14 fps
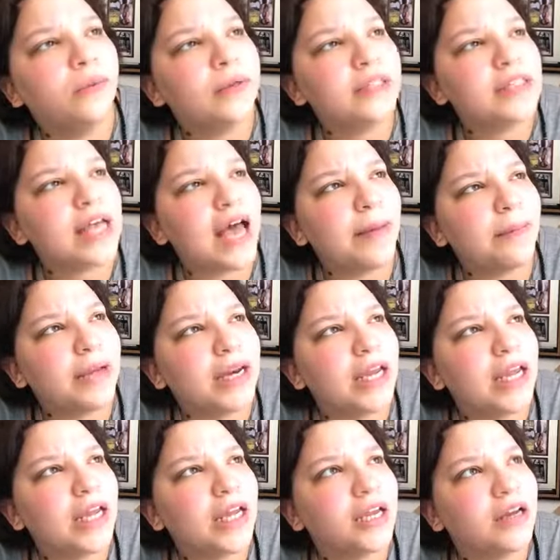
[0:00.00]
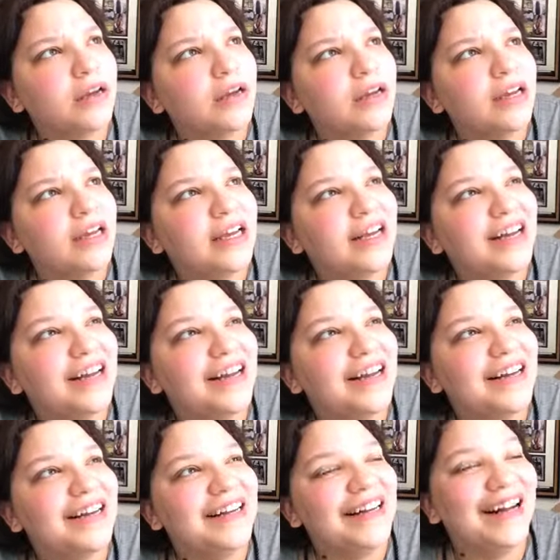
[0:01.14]
What's happening?
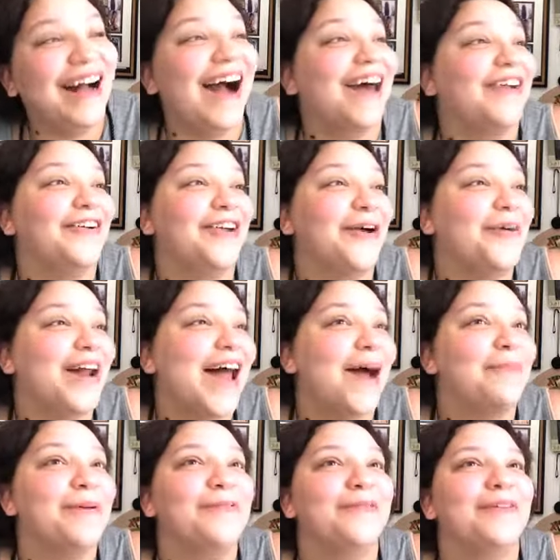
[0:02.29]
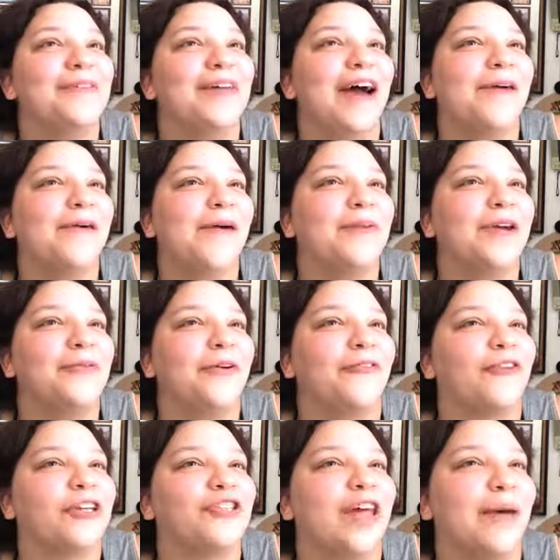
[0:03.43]
I don't know what happened with... I'm gonna
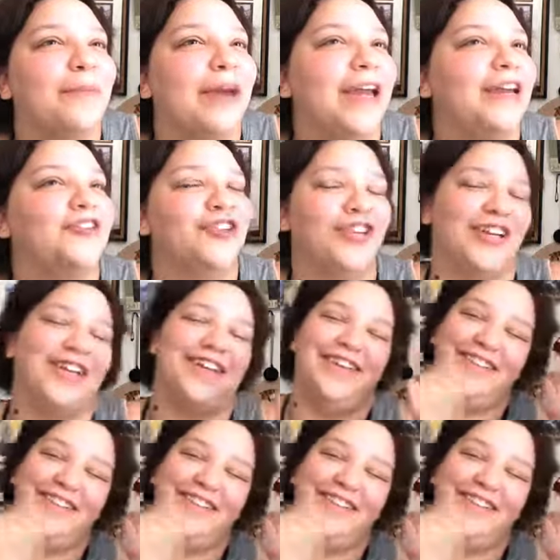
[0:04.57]
refresh that page.